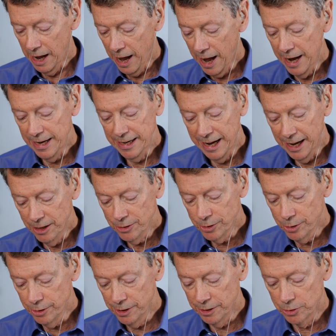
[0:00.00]
I
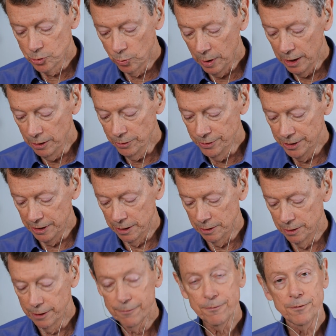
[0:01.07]
entered and dwelled
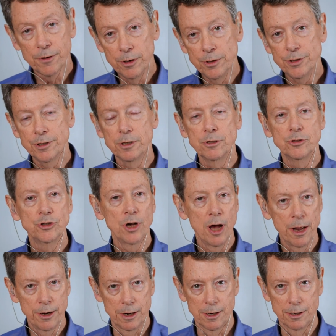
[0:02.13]
in the first
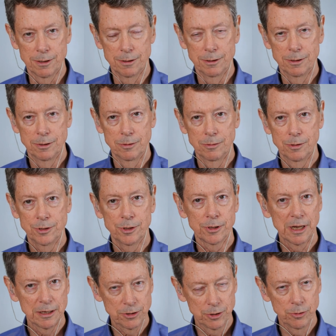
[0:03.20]
jhana, which I'll
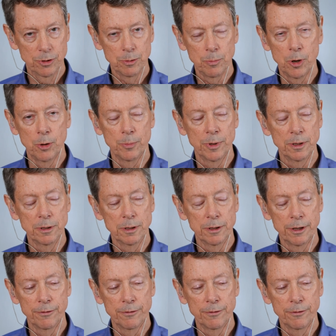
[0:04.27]
get to in a moment.